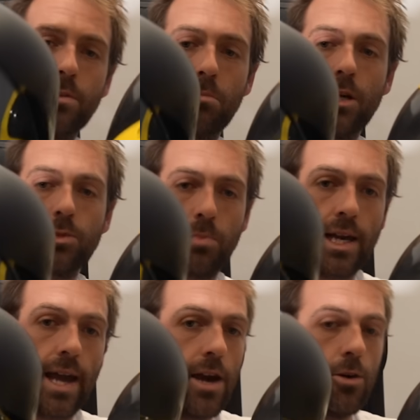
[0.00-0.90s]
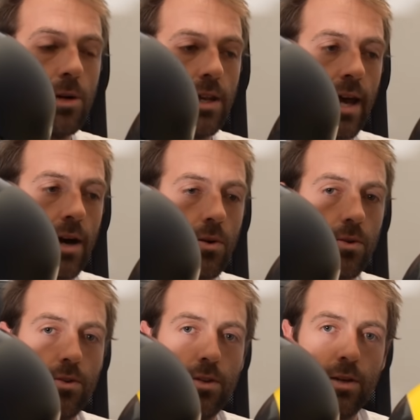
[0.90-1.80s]
a much bigger helmet
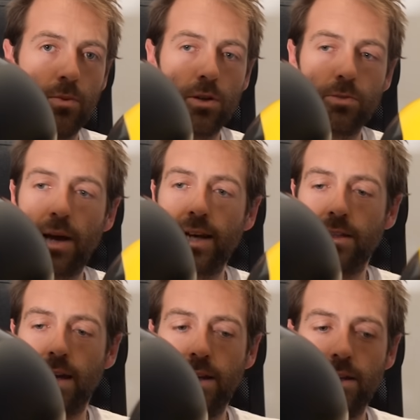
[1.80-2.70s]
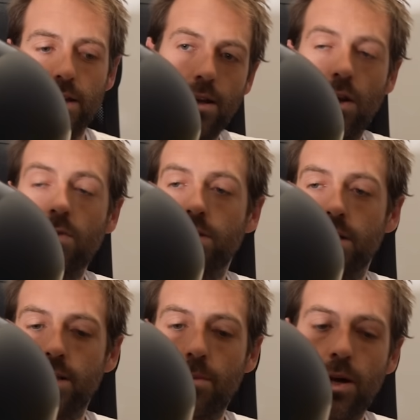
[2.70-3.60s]
now than it was back then. And
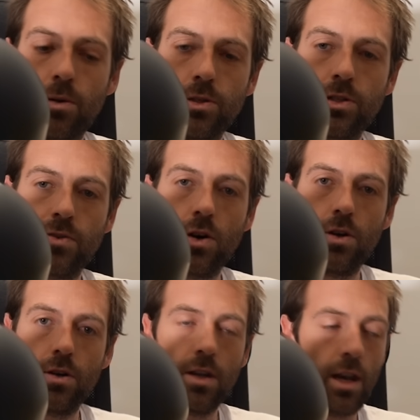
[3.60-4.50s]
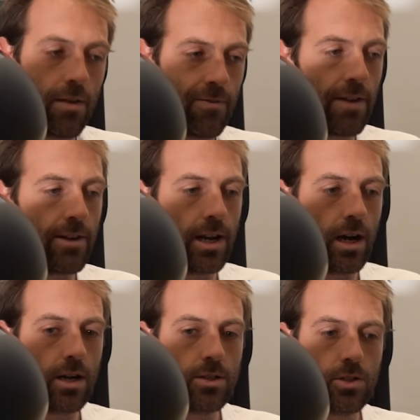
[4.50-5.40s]
obviously some helmets have got very
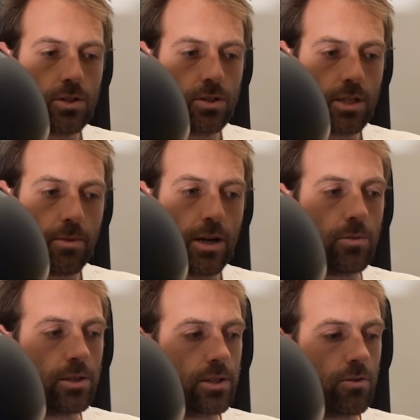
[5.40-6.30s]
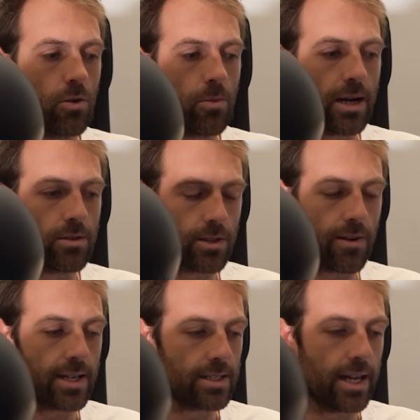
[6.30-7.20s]
large. Some helmets are all about
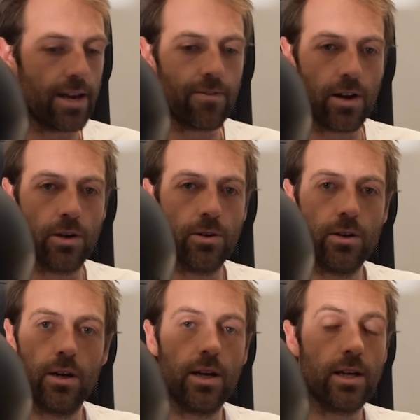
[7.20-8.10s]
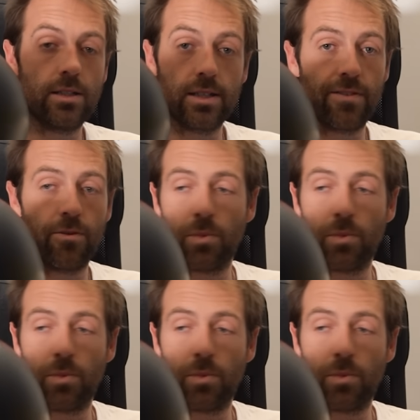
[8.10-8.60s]
directing airflow into different